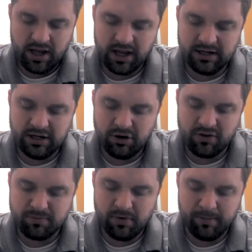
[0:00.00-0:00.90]
And you
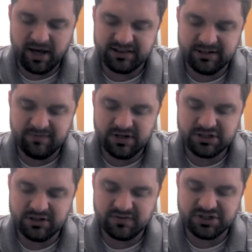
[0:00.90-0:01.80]
know about the
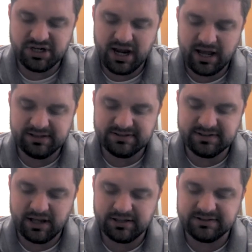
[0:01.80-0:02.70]
division of
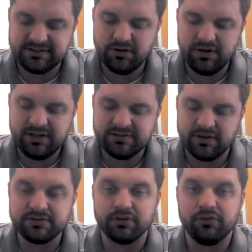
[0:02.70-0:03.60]
Shiites and Sunnis.
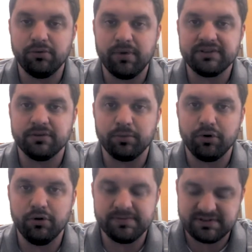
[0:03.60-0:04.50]
Those are two Muslim
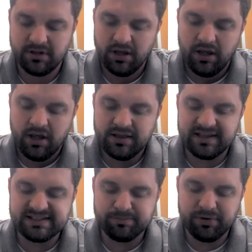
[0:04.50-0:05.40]
groups.
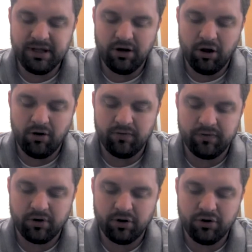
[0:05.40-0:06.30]
They split
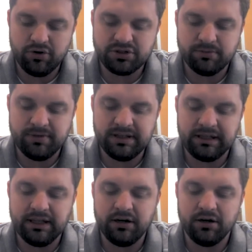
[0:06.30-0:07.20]
over who should be the
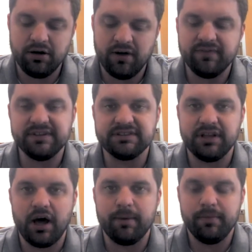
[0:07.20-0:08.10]
leader of
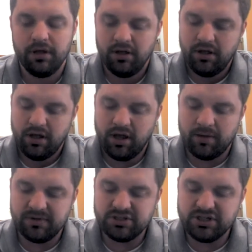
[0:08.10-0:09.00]
Islam.
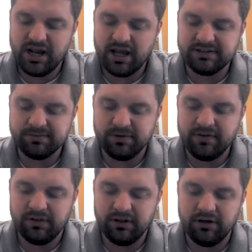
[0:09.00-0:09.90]
The Shiites
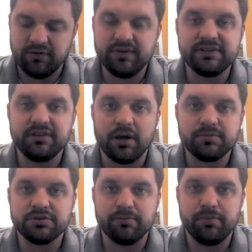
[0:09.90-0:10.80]
believe the leader of
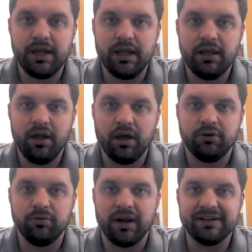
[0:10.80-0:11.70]
Islam should be a
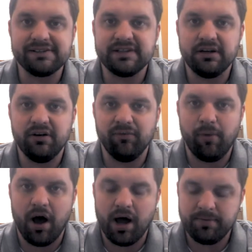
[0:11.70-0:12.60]
direct descendant of
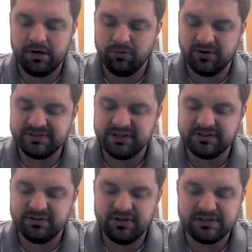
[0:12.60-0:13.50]
Muhammad, whereas in the
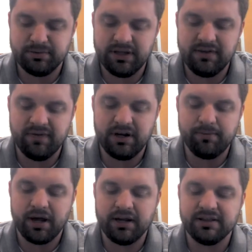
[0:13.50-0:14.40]
Sunnis believe
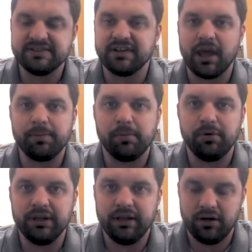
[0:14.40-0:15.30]
anybody that's a
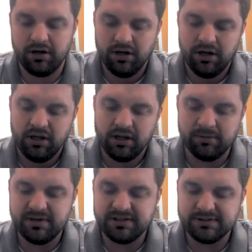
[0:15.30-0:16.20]
capable leader
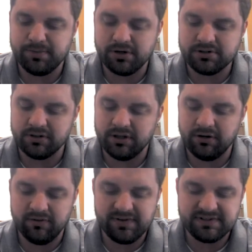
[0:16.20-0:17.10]
can be the spiritual
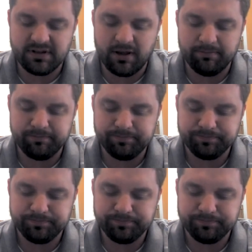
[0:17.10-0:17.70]
leader of Islam.